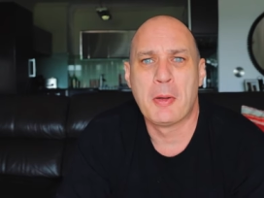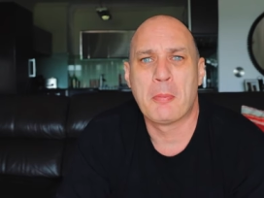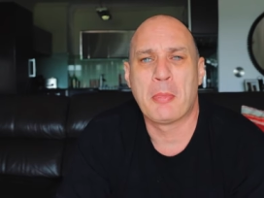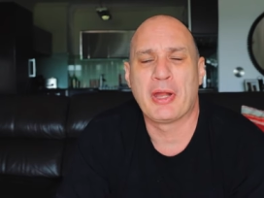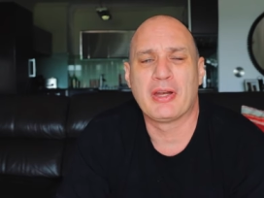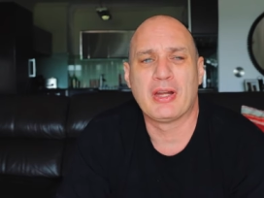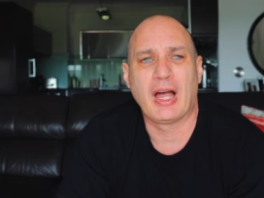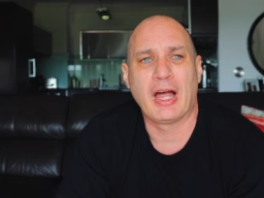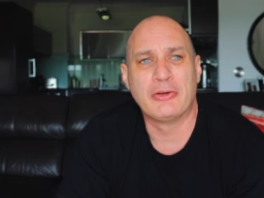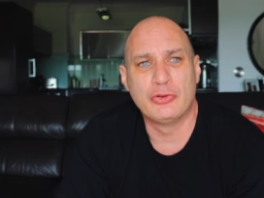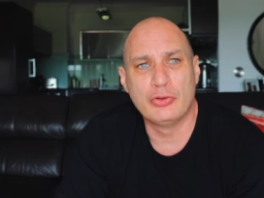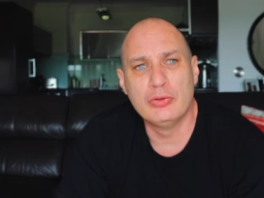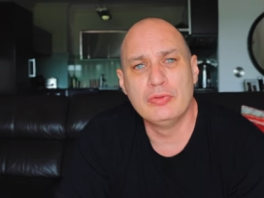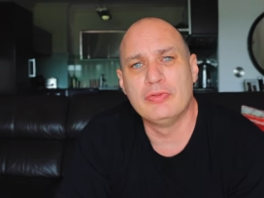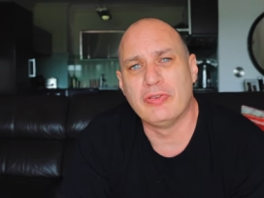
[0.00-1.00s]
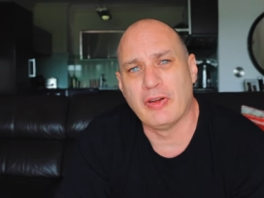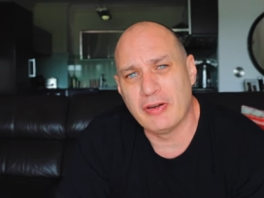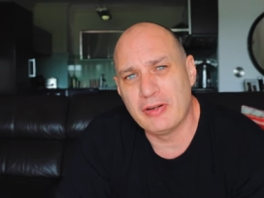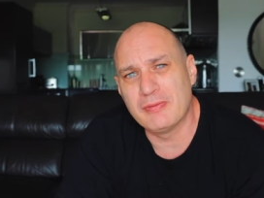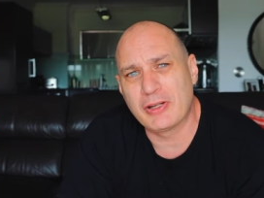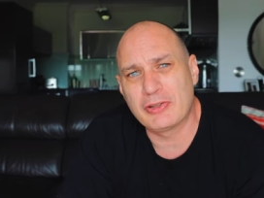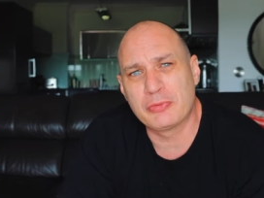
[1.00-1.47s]
But I do
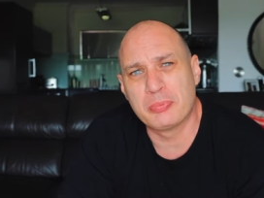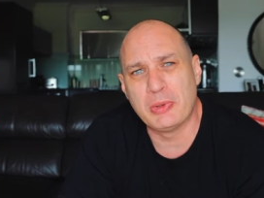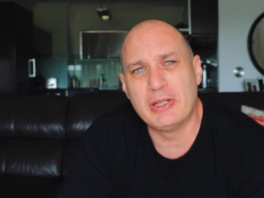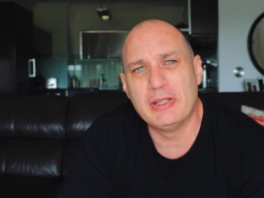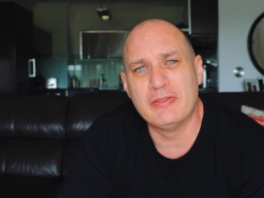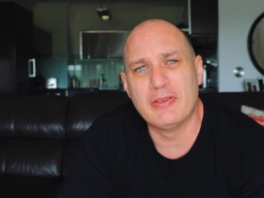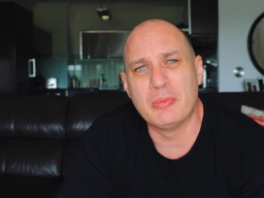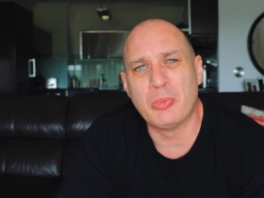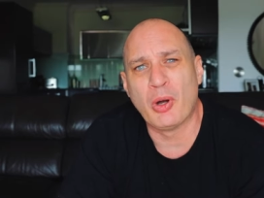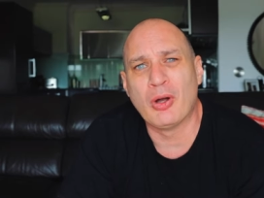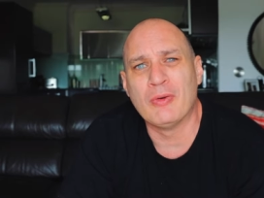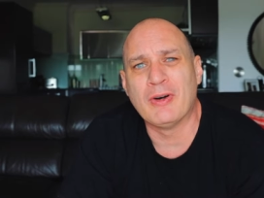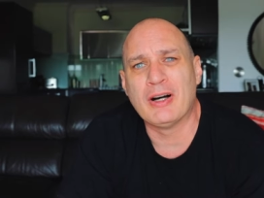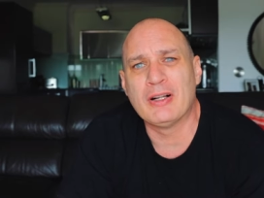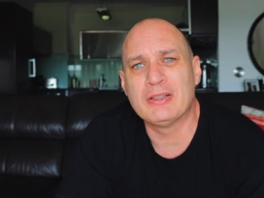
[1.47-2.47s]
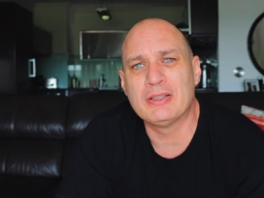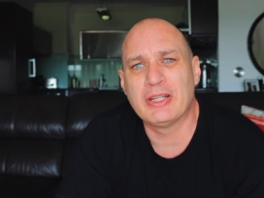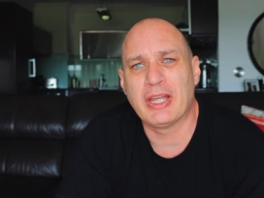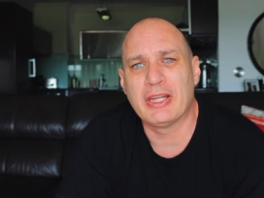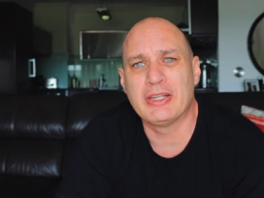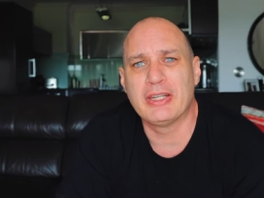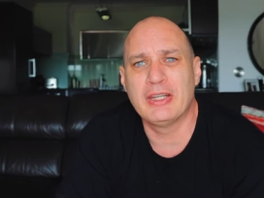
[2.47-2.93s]
very much believe in mobile,
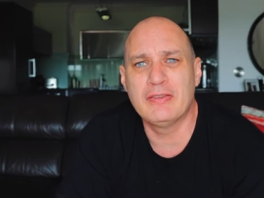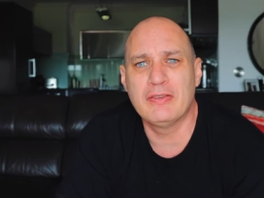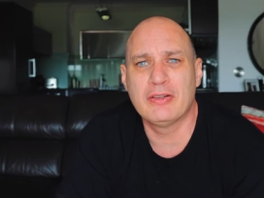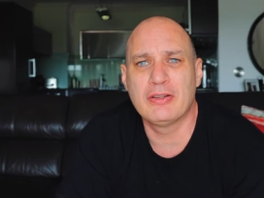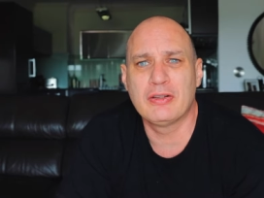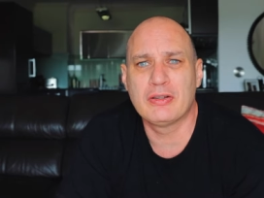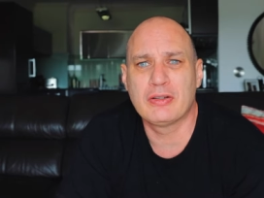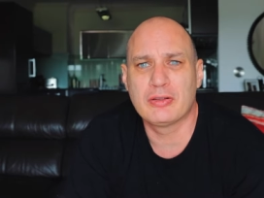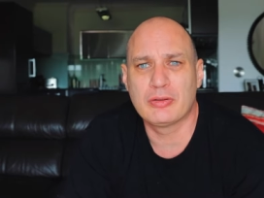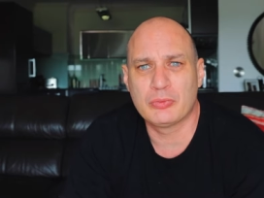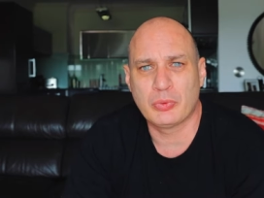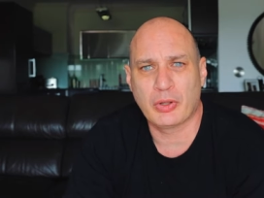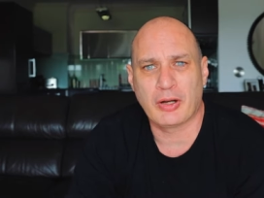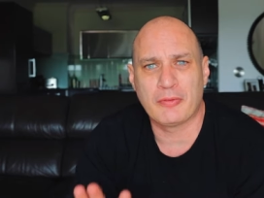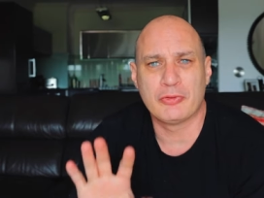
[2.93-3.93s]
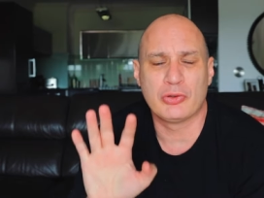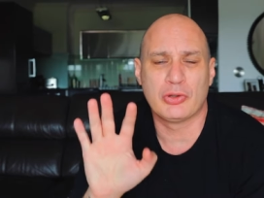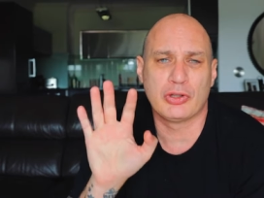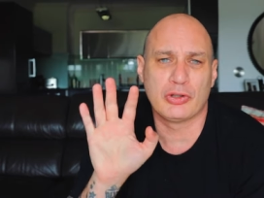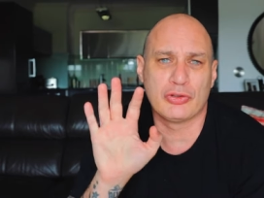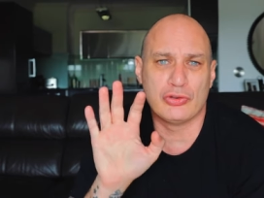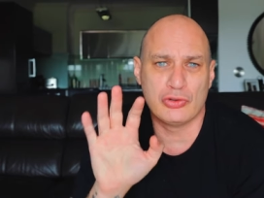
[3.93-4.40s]
and even what I'm
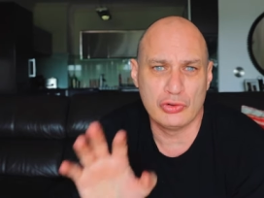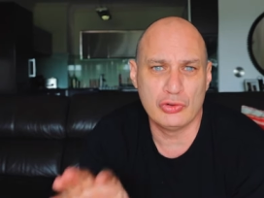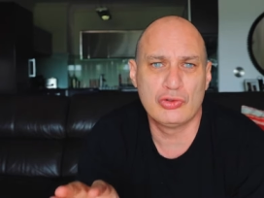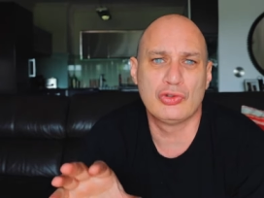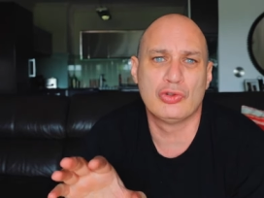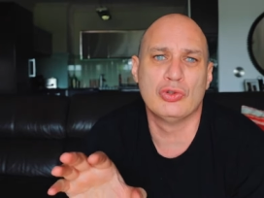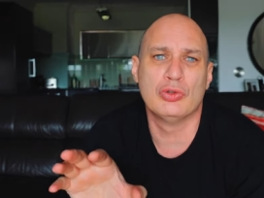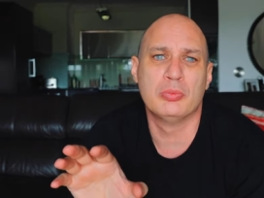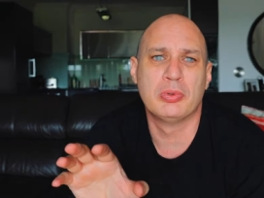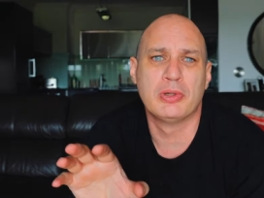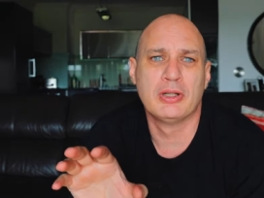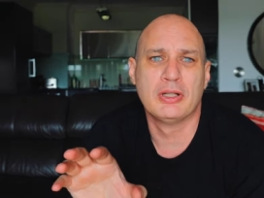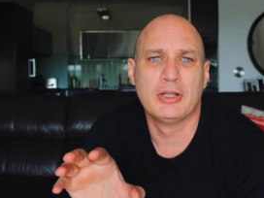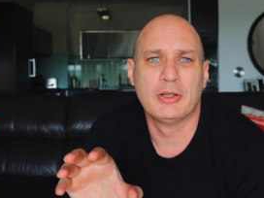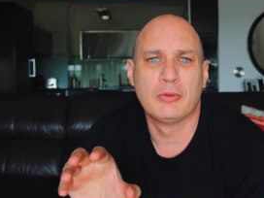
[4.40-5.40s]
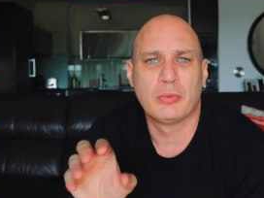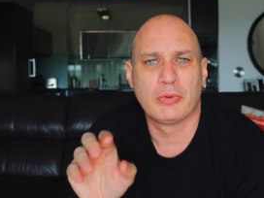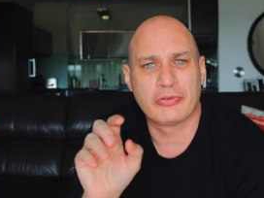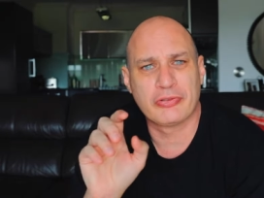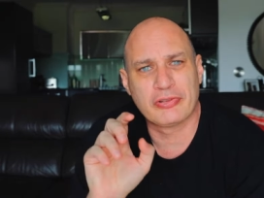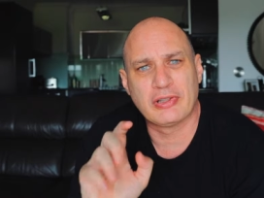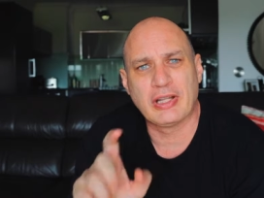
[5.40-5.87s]
doing on YouTube
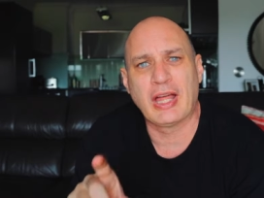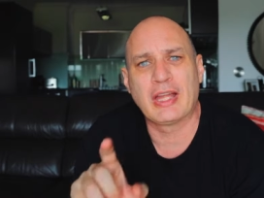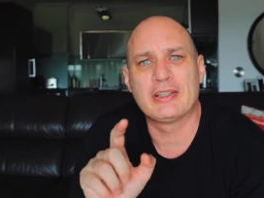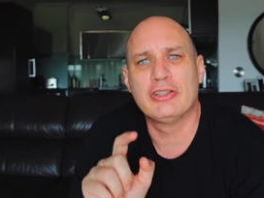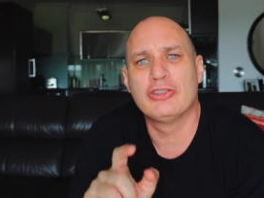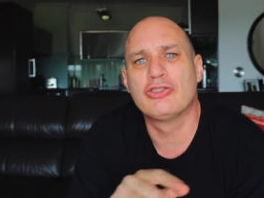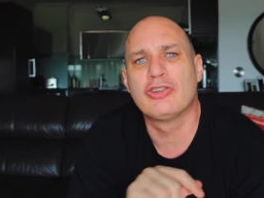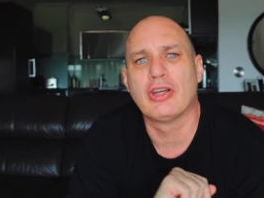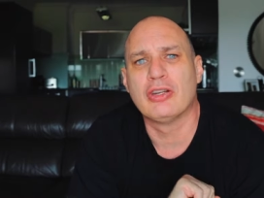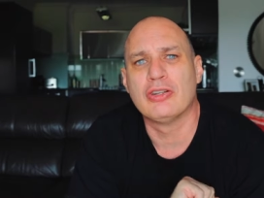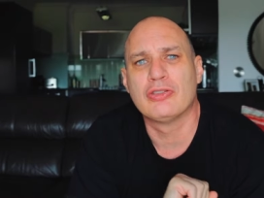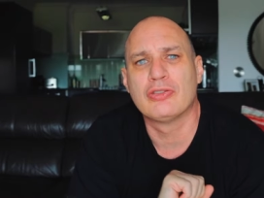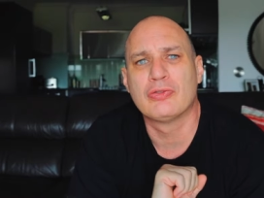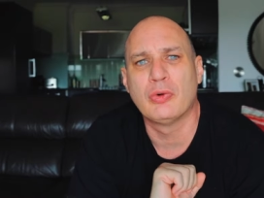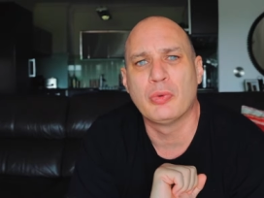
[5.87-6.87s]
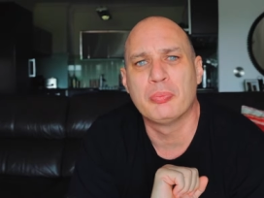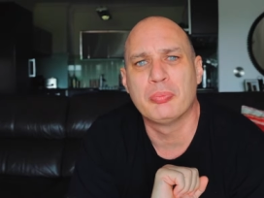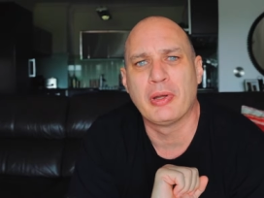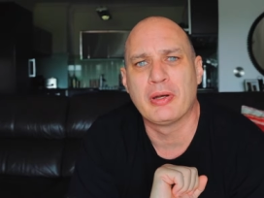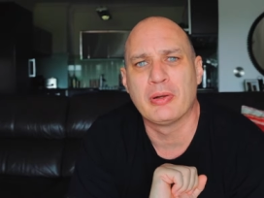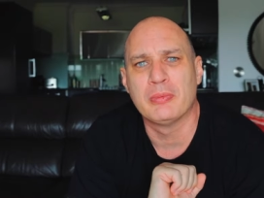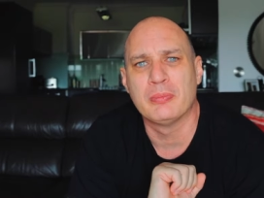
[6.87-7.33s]
will slightly change for
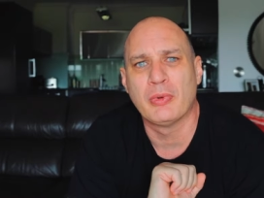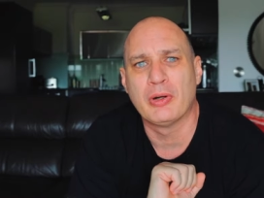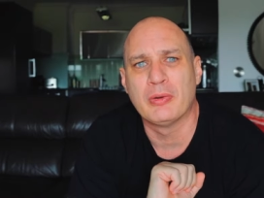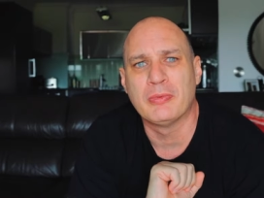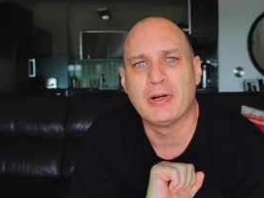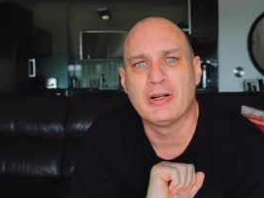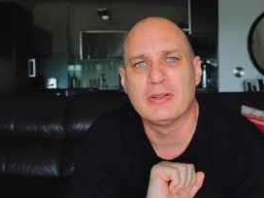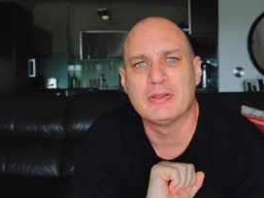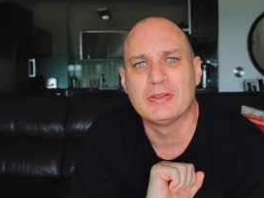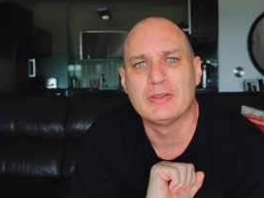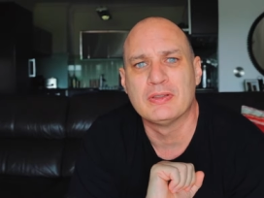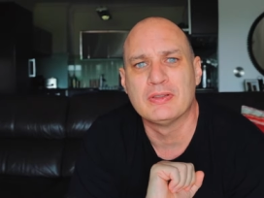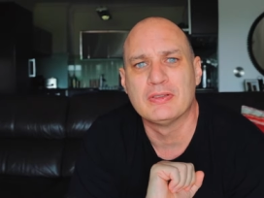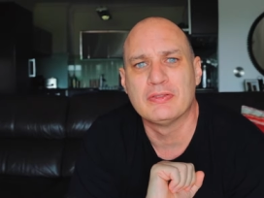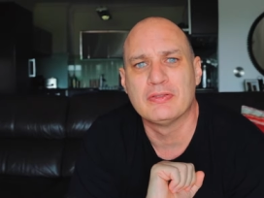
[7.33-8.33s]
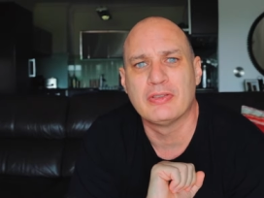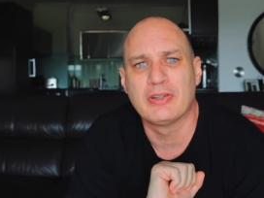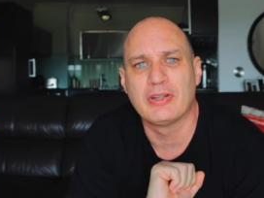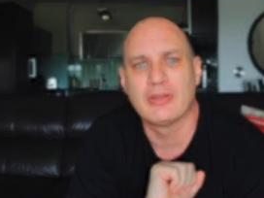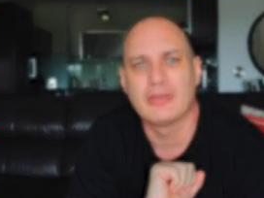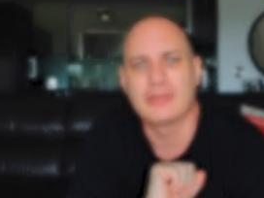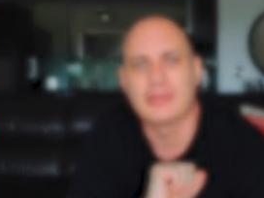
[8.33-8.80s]
better mobile
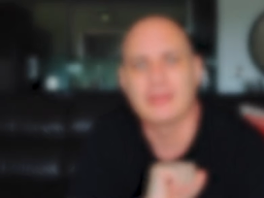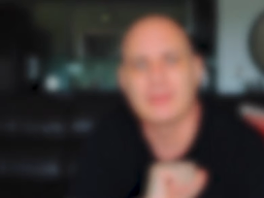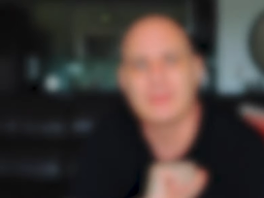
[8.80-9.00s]
videos.